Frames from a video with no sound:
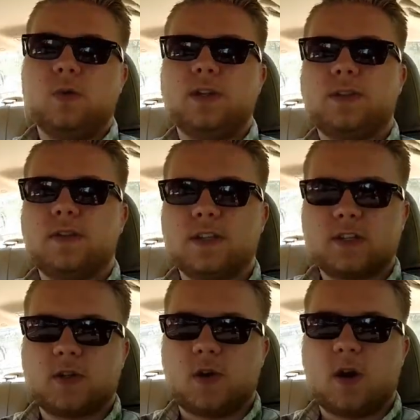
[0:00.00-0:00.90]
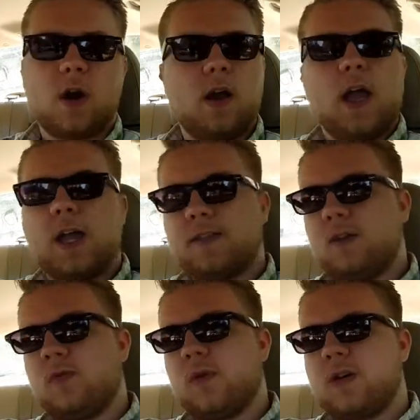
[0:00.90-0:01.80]
with this car. And
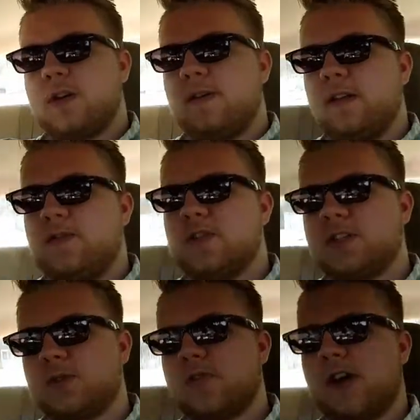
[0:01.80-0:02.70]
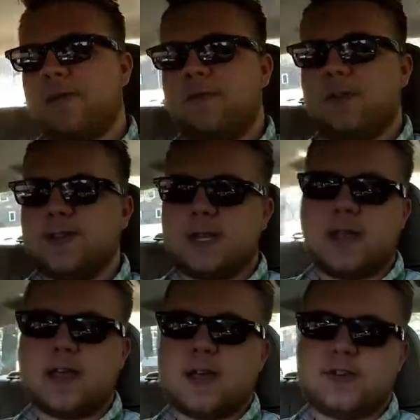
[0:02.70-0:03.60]
don't worry, if you subscribe for the
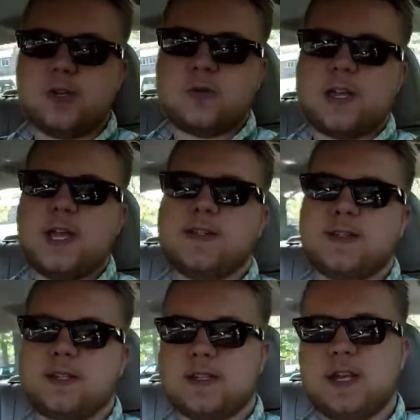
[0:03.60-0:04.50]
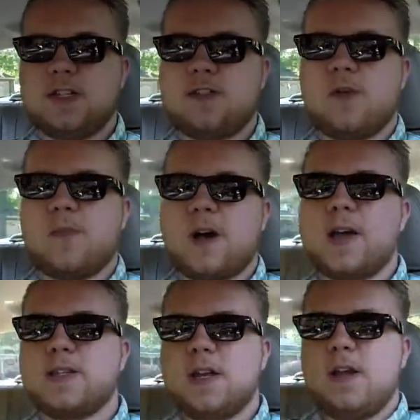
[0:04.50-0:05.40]
diecast showcases and Keystone
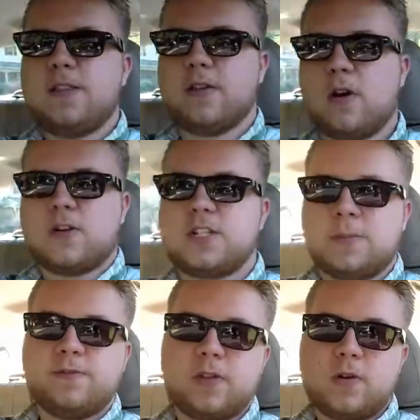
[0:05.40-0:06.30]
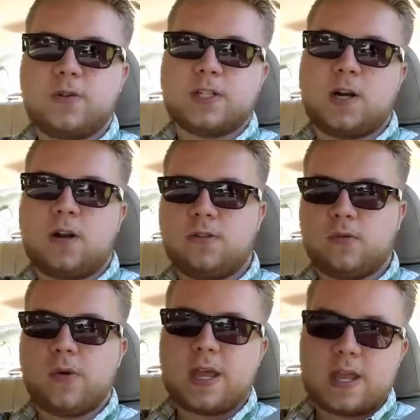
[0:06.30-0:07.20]
buys, there are some of those on
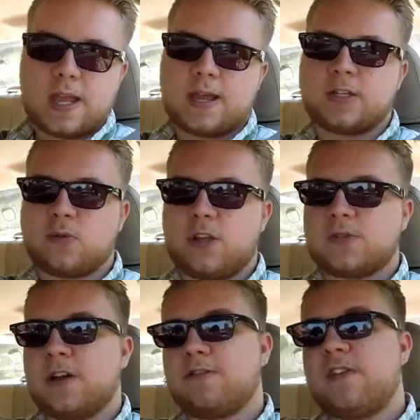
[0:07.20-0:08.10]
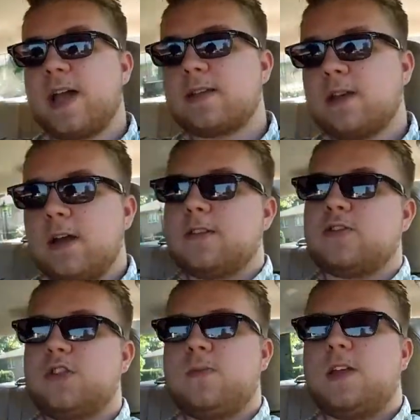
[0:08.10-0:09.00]
the way as well. As a matter of fact,
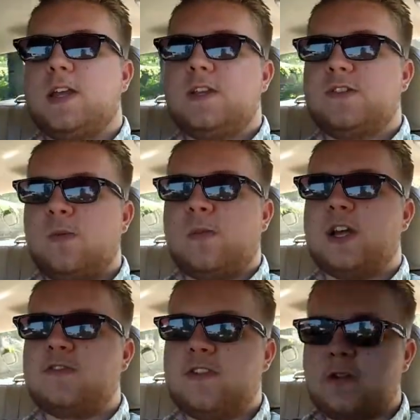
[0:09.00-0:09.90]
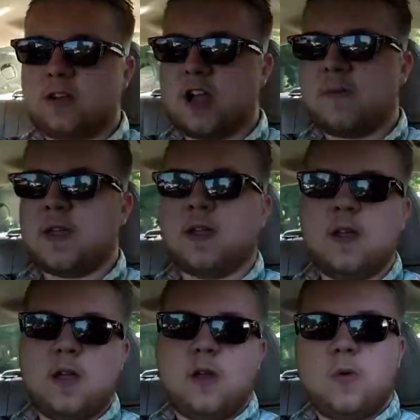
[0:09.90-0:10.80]
there should be a Keystone buys video coming
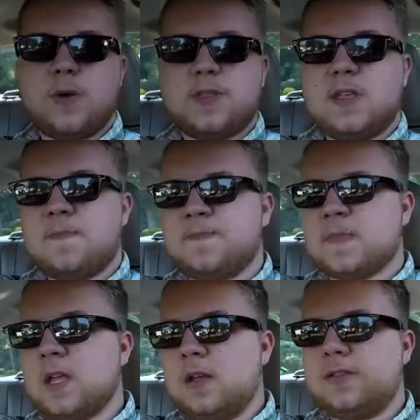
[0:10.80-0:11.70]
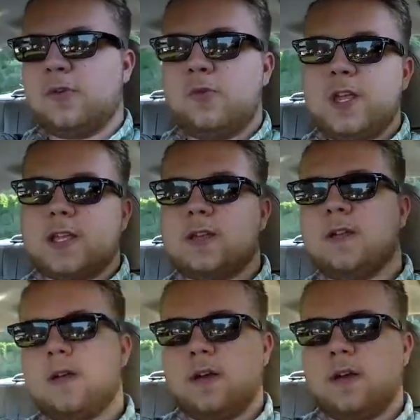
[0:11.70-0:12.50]
within the week